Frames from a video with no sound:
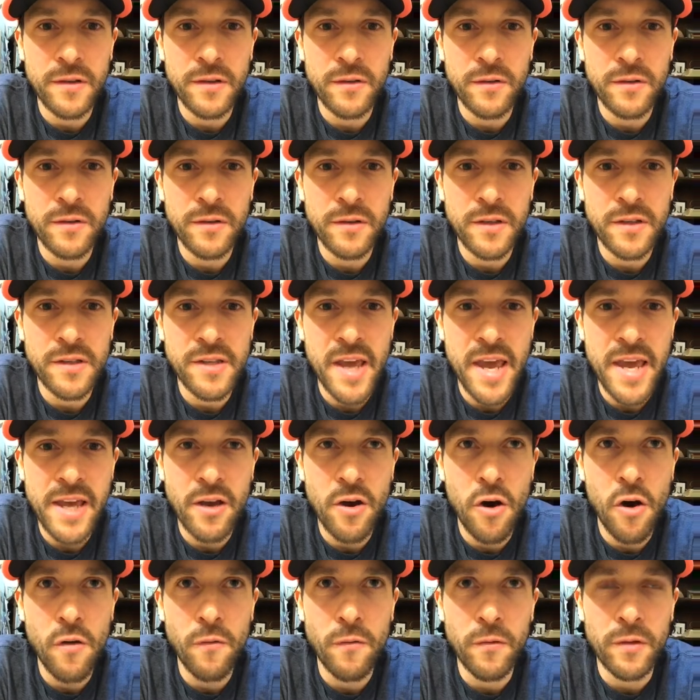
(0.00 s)
to take
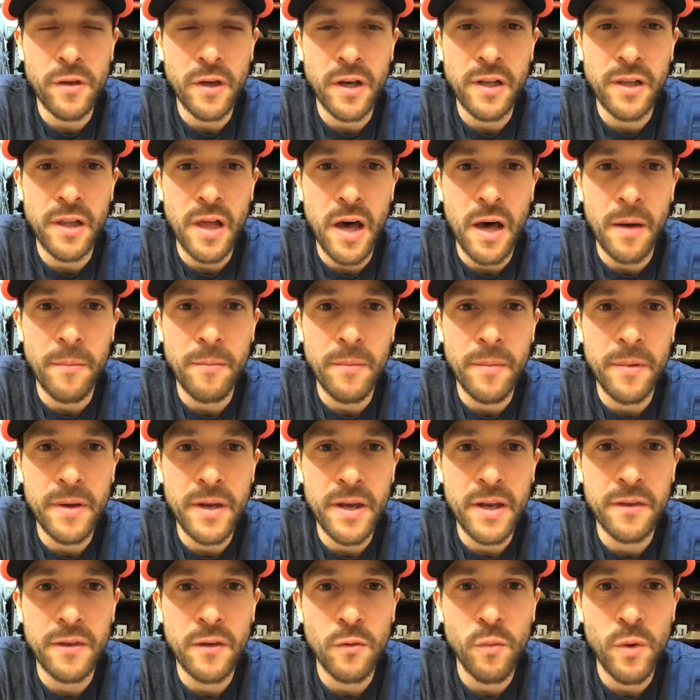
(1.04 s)
over the club
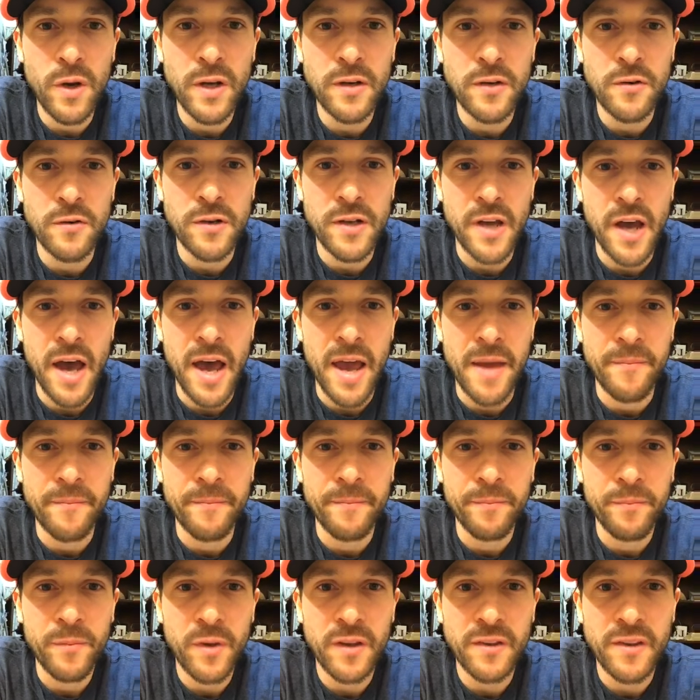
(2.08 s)
in the wintertime
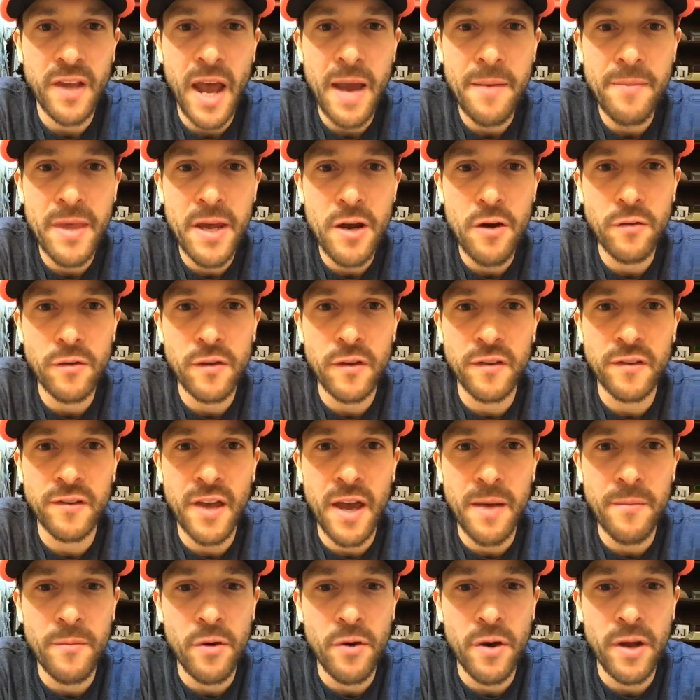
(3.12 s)
because I'm there in the
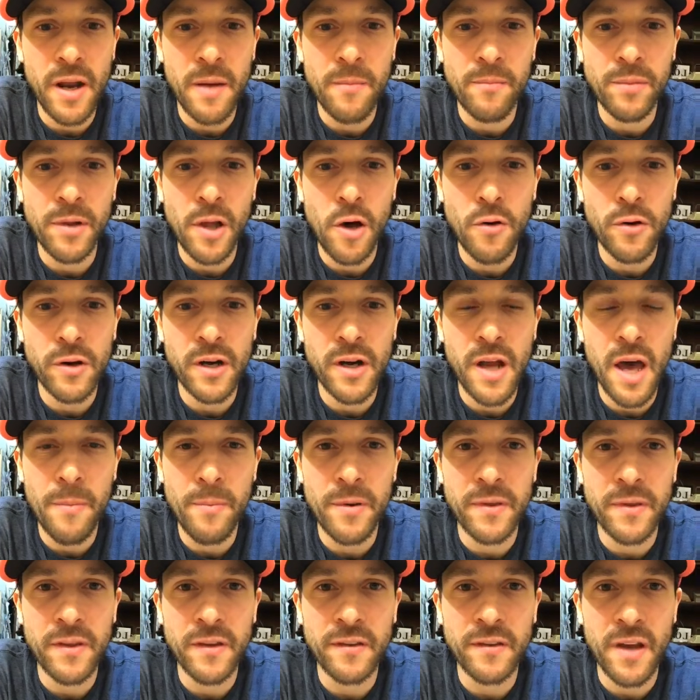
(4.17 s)
summer and I'm blowing it up
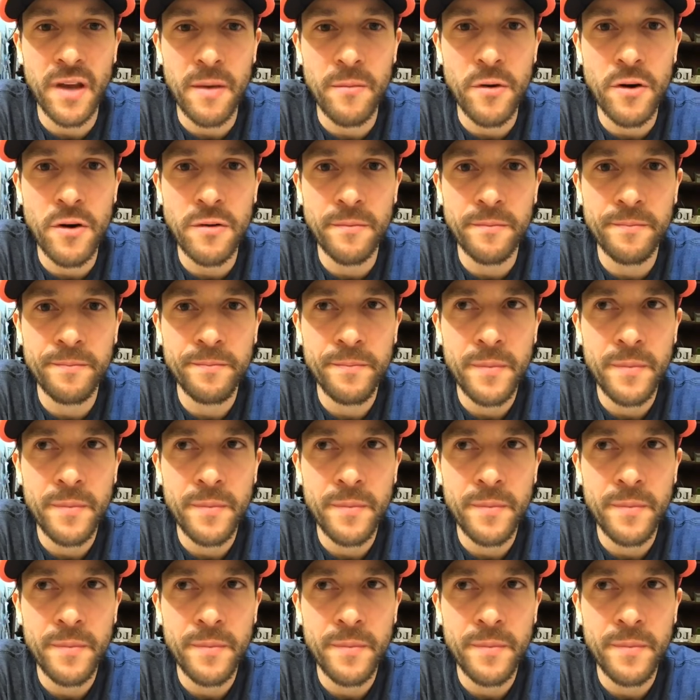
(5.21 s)
in the summer.